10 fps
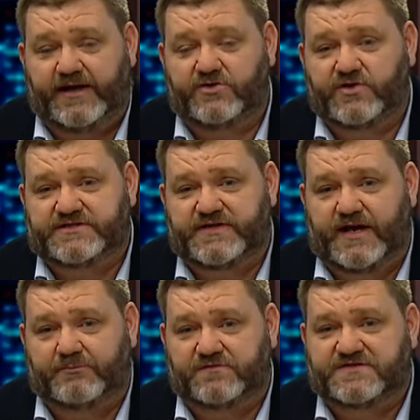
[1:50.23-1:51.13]
increase in the
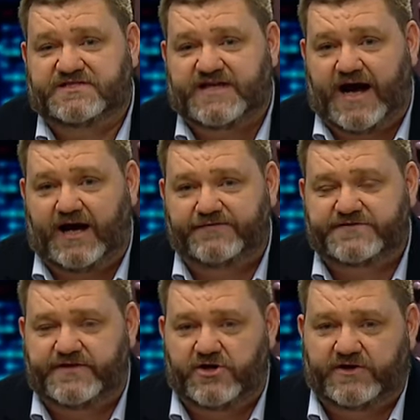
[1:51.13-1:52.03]
number of staff,
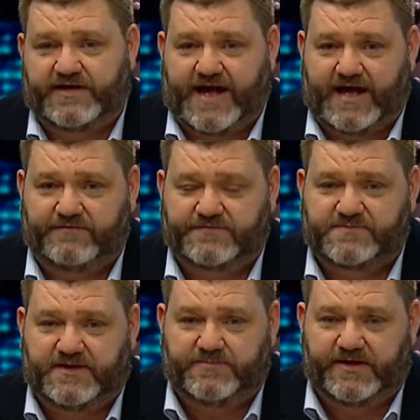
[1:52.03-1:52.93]
so they're not going to have as
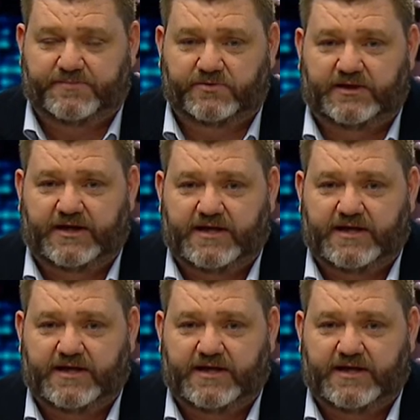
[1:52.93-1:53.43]
many people